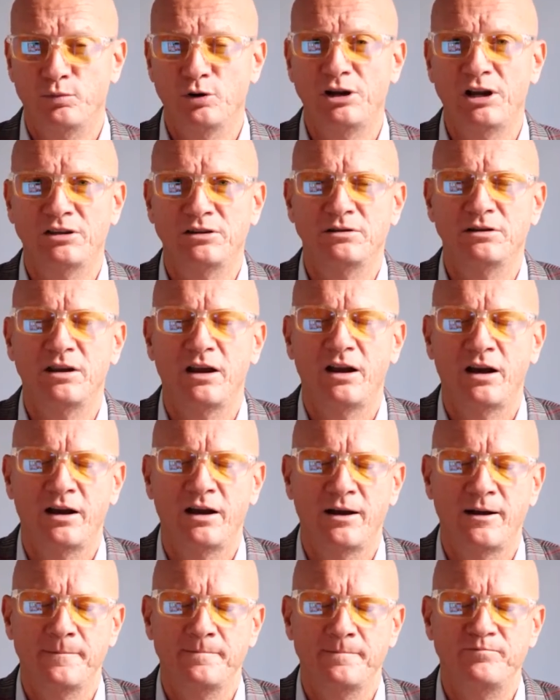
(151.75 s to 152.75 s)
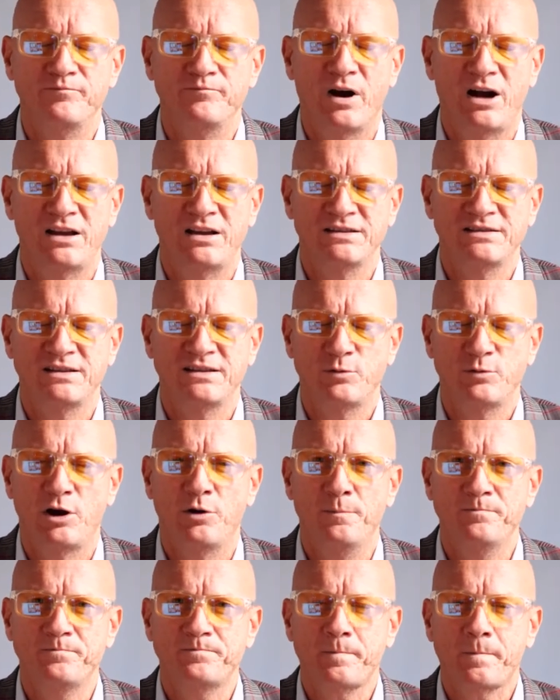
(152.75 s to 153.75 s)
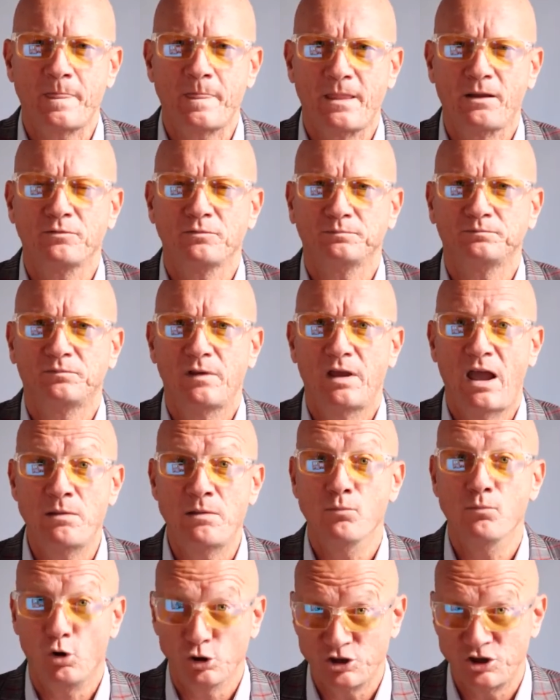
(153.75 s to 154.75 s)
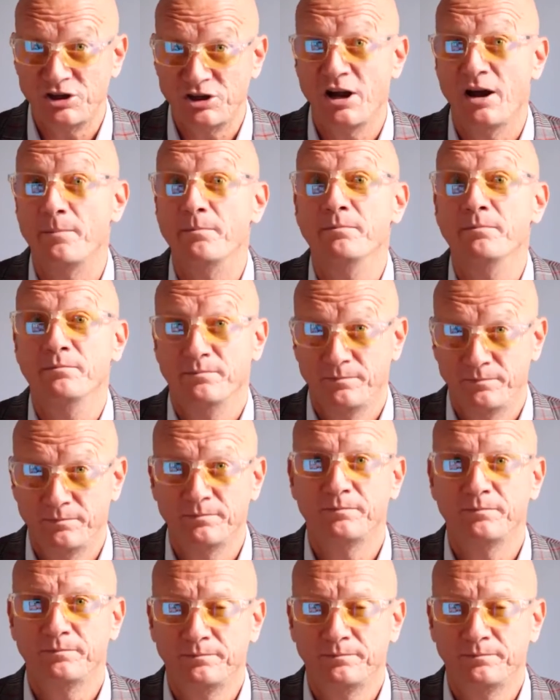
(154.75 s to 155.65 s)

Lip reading: bullion buyers as well. And more to come.